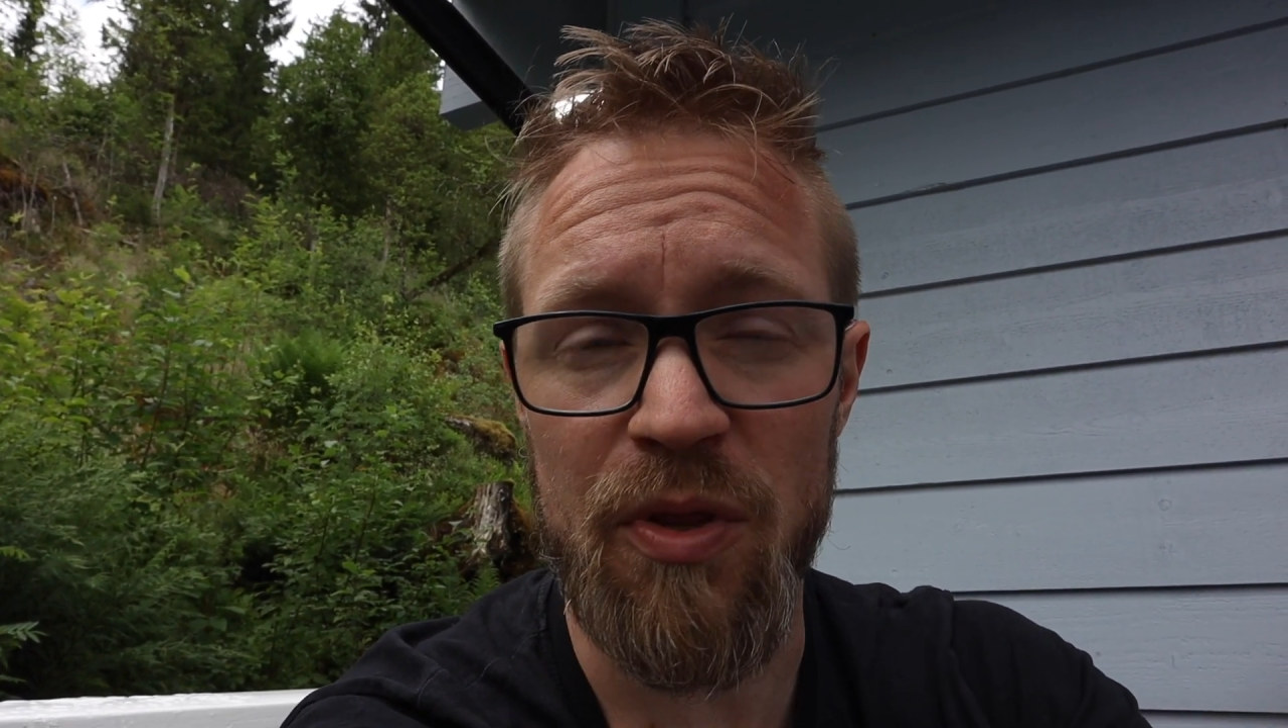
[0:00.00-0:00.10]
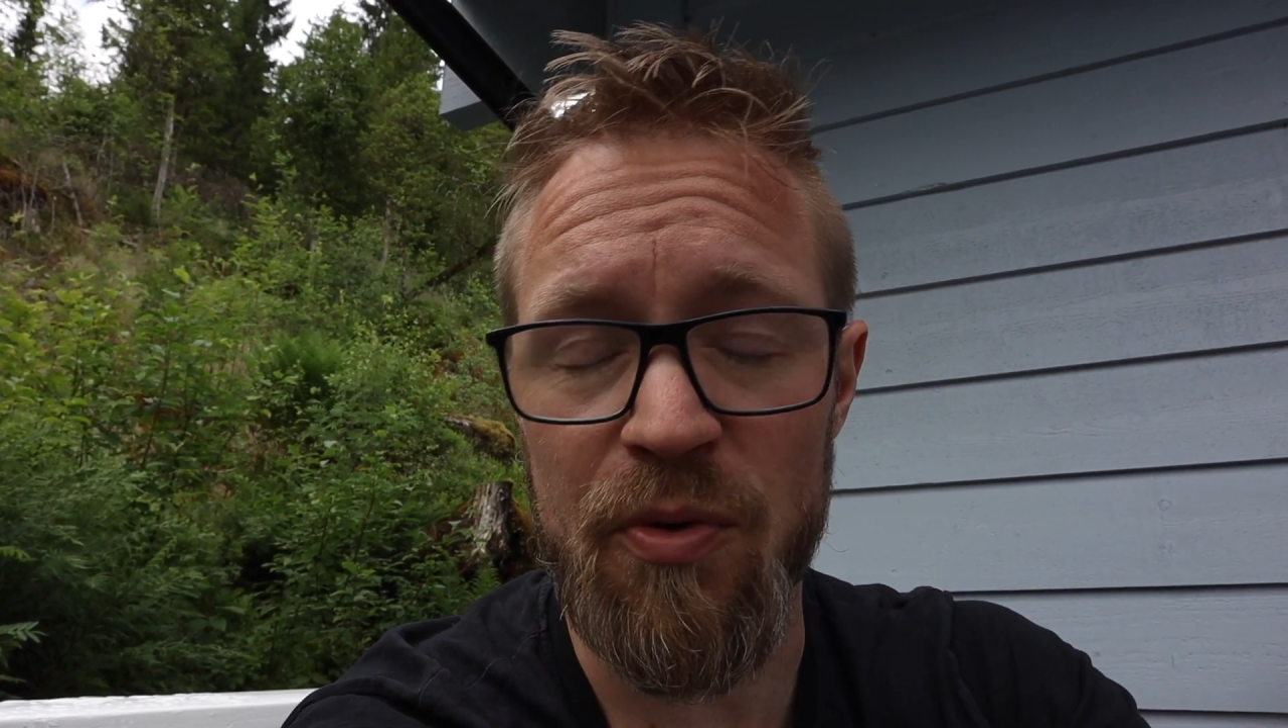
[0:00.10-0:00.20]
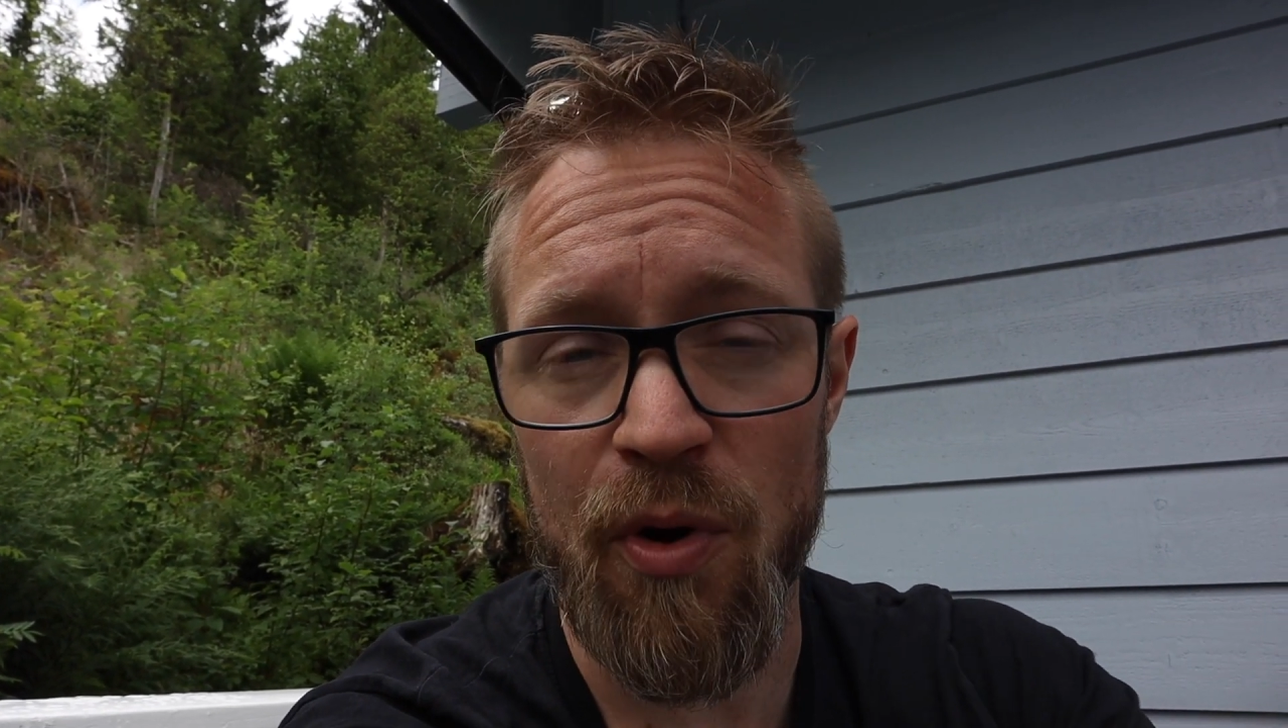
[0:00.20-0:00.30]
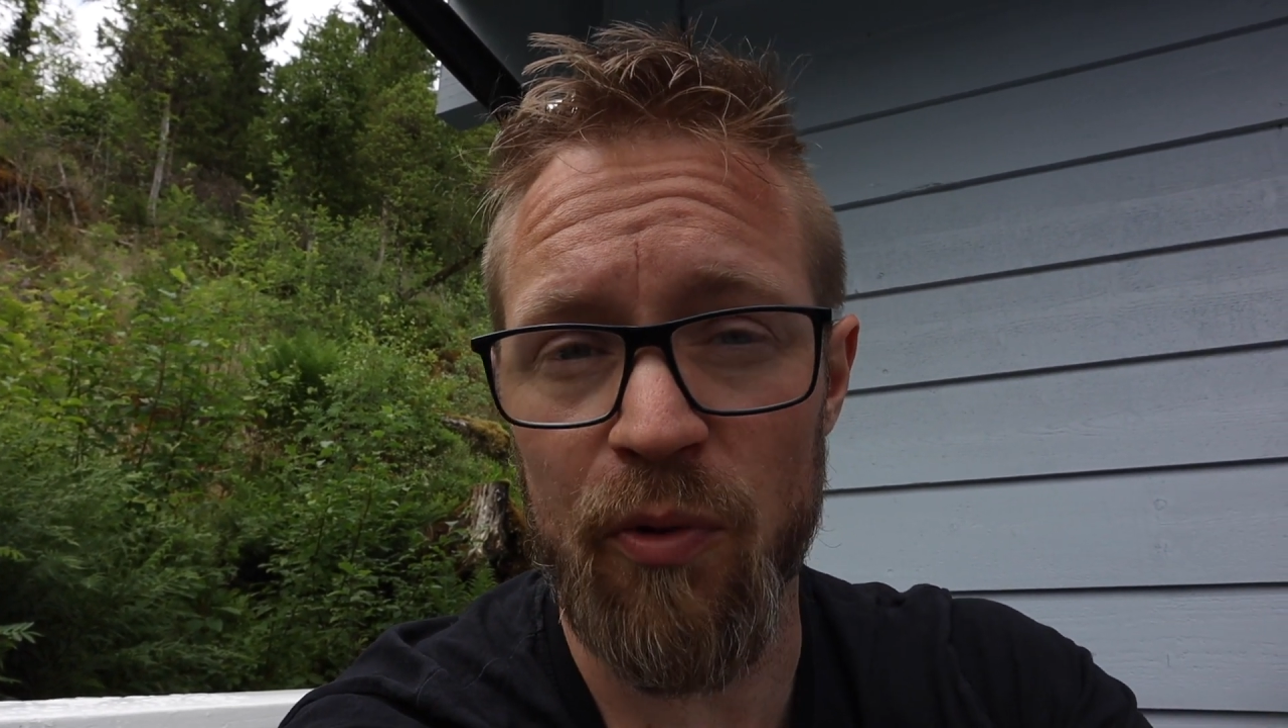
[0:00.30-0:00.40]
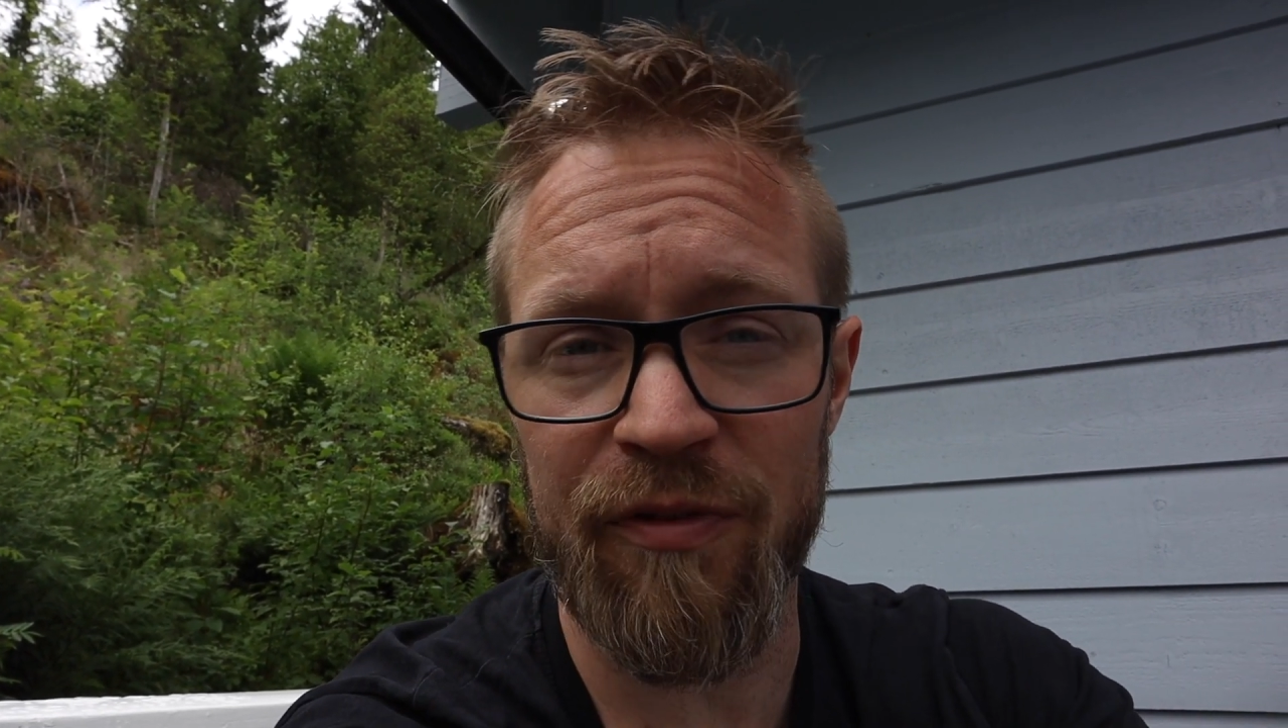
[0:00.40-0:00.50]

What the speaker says: with the Rode